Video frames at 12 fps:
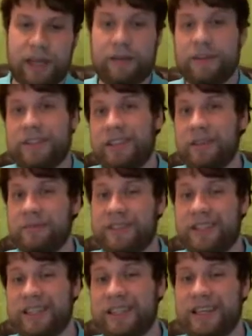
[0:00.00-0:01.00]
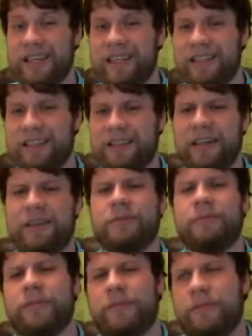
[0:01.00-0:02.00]
I haven't seen them since I
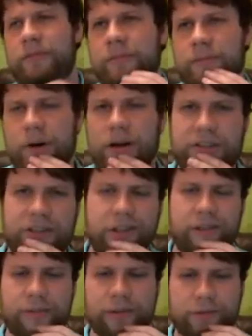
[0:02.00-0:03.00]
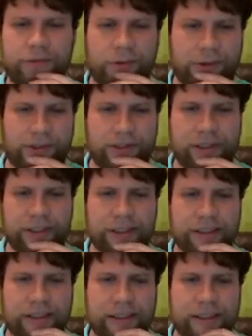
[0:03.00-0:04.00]
left with Boss Gnawbone, unfortunately.